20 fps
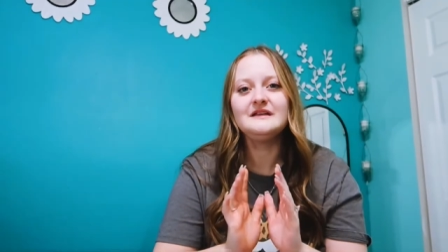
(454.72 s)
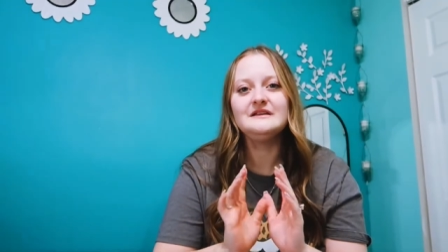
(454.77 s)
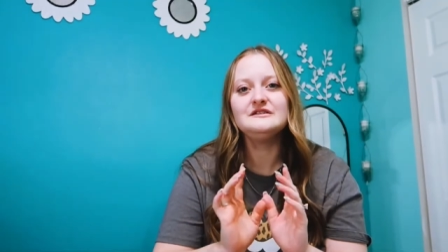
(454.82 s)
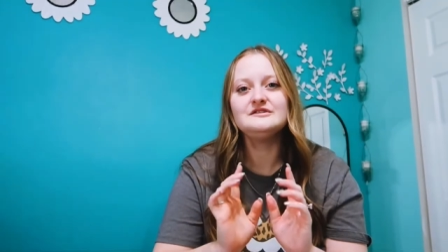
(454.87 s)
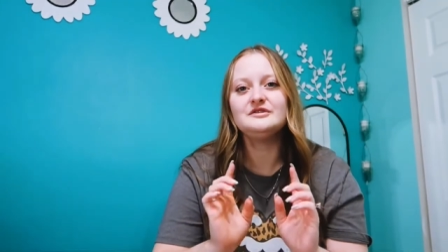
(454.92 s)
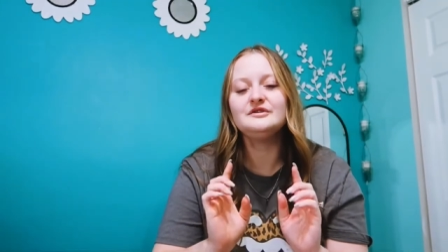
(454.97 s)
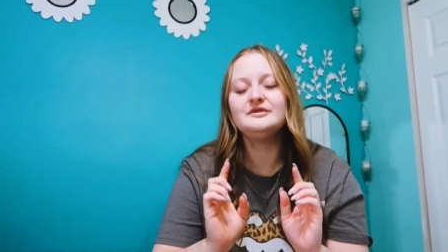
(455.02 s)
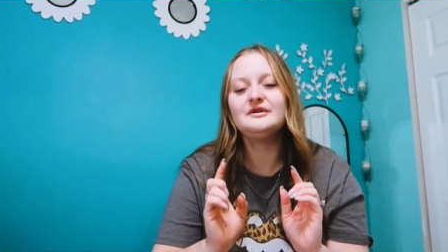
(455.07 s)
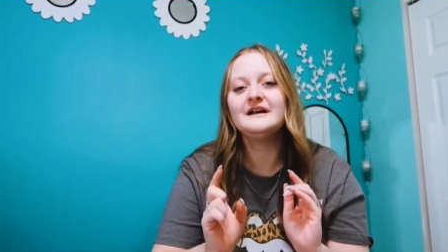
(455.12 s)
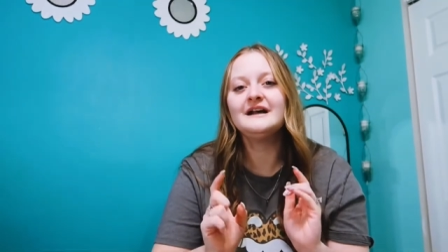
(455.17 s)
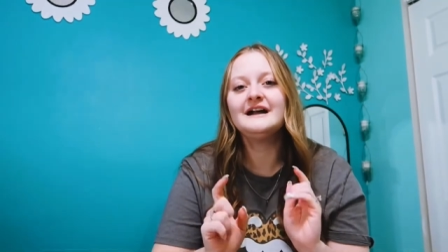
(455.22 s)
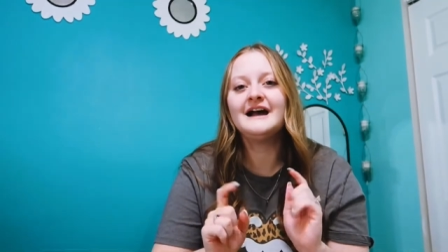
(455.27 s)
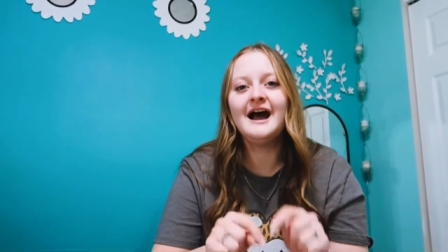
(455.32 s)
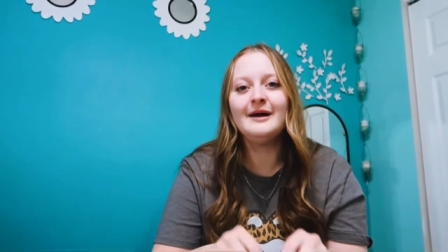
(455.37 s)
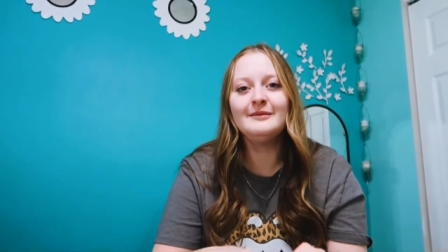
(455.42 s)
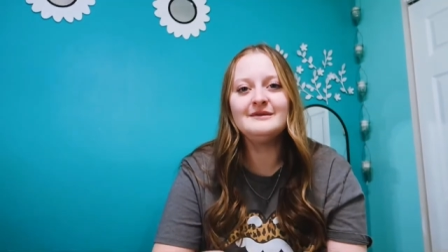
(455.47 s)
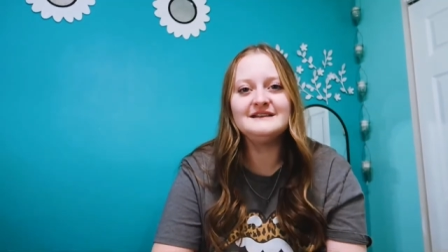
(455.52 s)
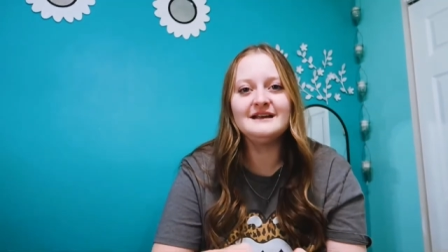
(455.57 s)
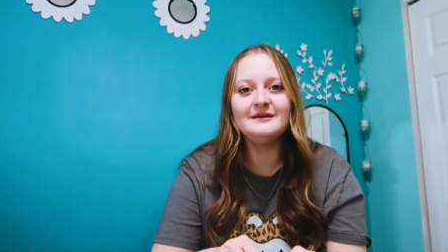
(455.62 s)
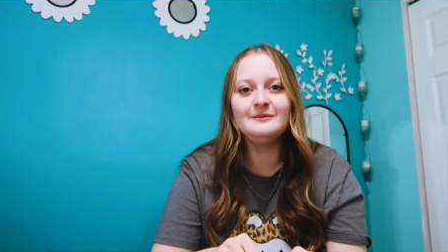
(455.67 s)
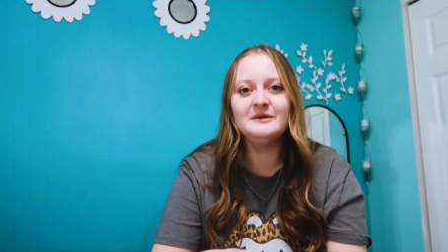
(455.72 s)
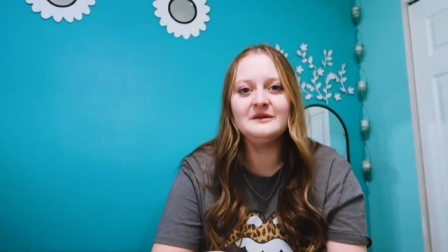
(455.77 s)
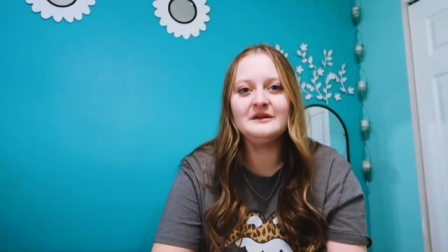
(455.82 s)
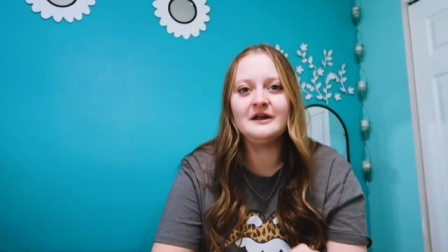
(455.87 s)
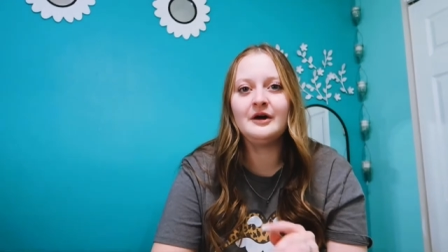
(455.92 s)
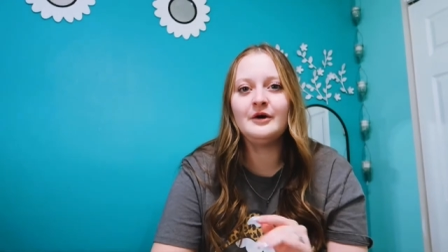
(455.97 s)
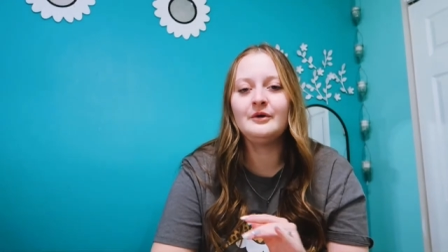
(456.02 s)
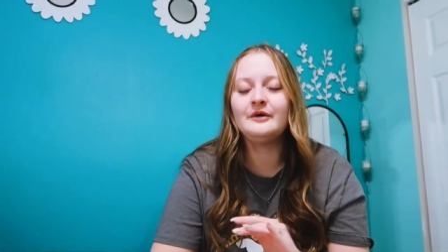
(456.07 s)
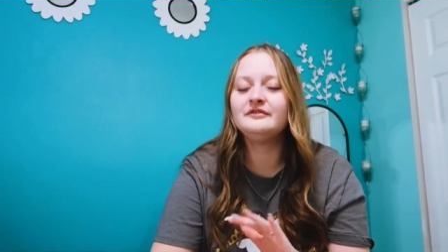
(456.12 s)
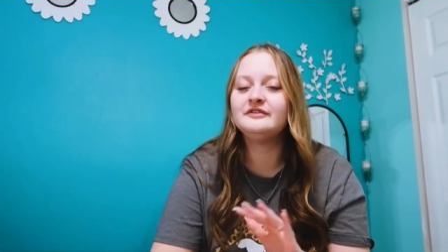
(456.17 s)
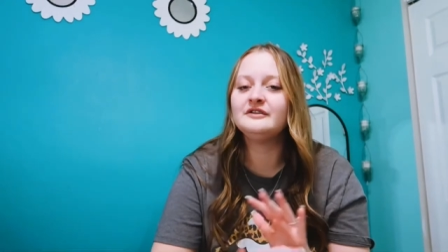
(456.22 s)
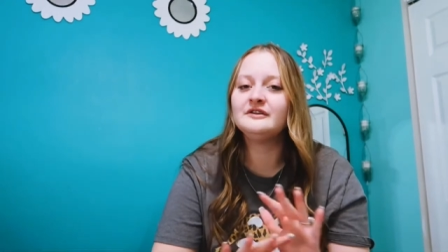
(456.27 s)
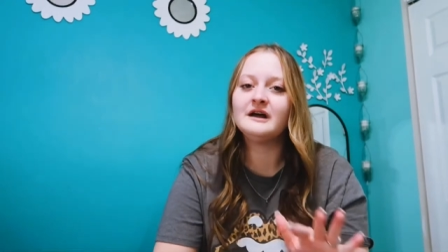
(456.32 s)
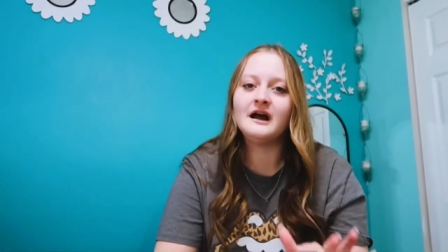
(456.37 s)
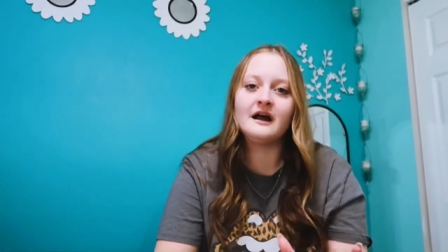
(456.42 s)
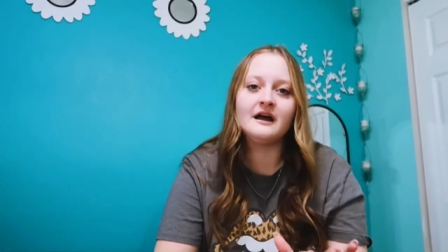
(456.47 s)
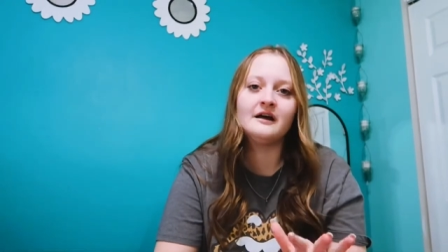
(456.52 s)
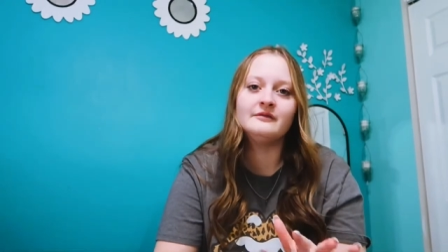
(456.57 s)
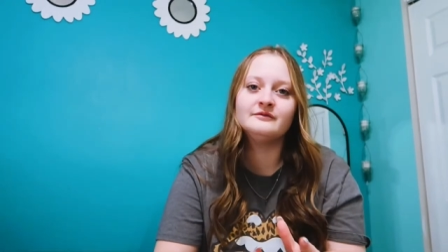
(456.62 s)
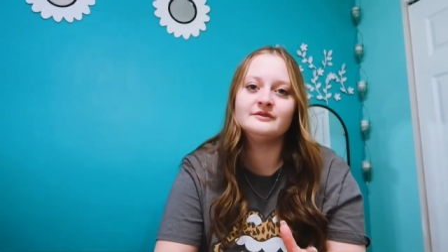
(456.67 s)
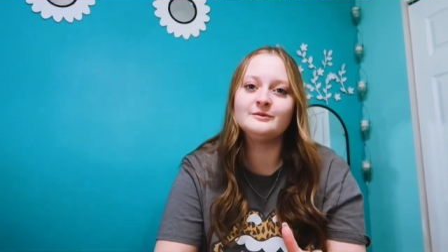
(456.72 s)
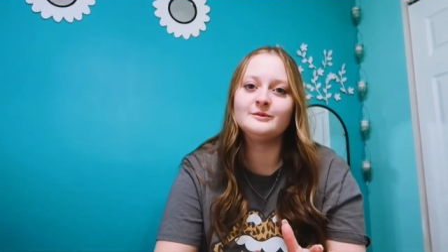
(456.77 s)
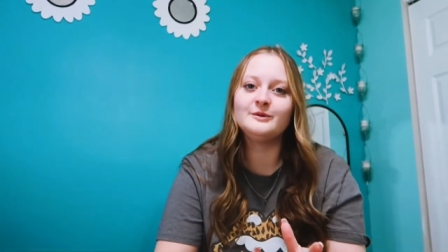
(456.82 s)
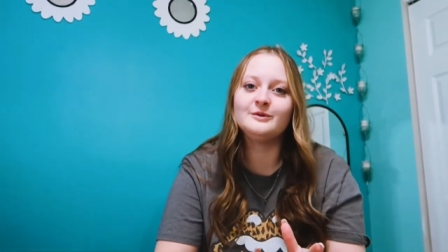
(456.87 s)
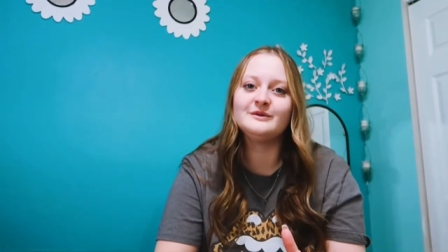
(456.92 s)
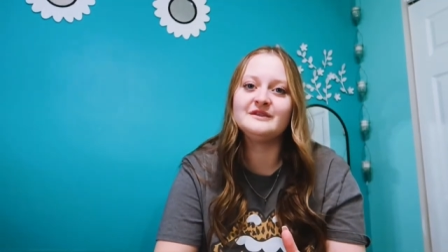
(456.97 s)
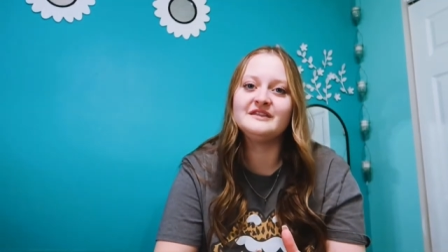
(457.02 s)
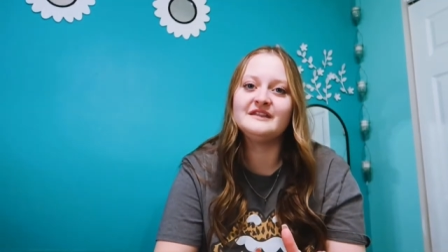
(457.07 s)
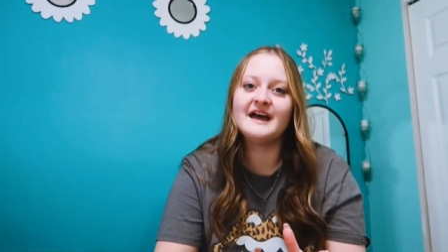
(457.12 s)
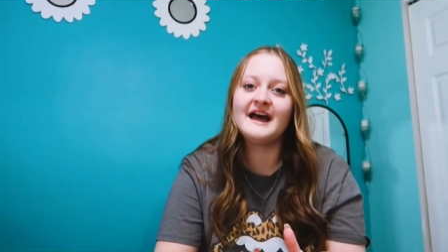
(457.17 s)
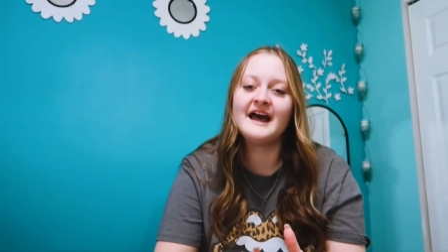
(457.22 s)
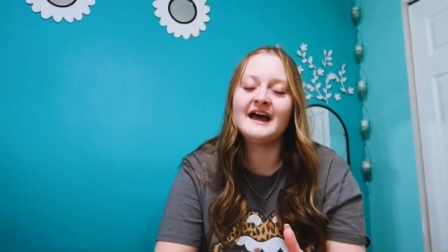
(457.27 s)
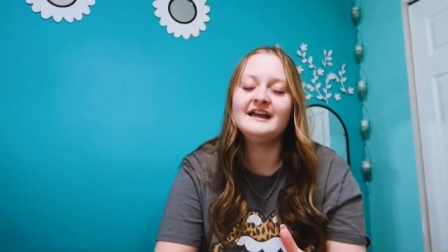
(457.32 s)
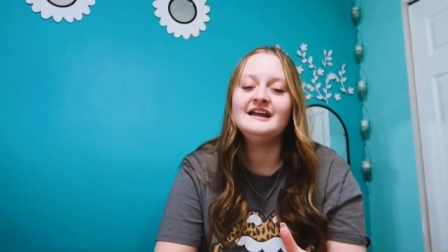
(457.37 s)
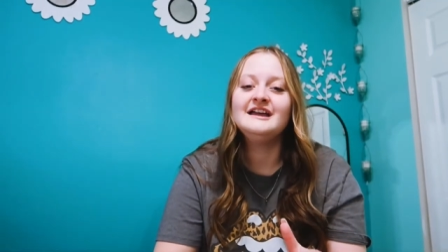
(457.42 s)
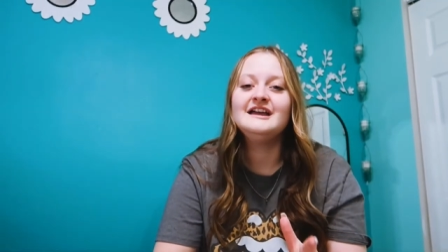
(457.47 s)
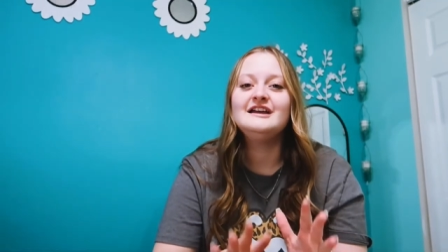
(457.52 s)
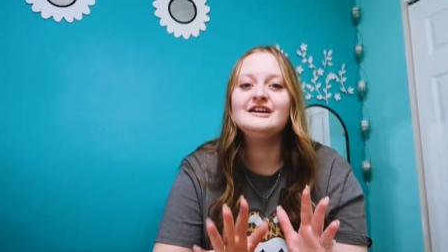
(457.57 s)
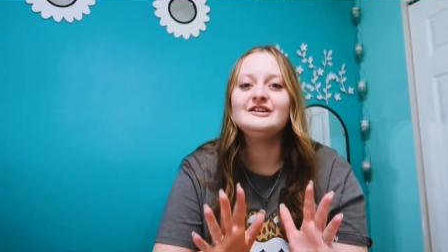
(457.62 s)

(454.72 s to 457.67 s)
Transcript: So you can comment down below if you're not comfortable with that.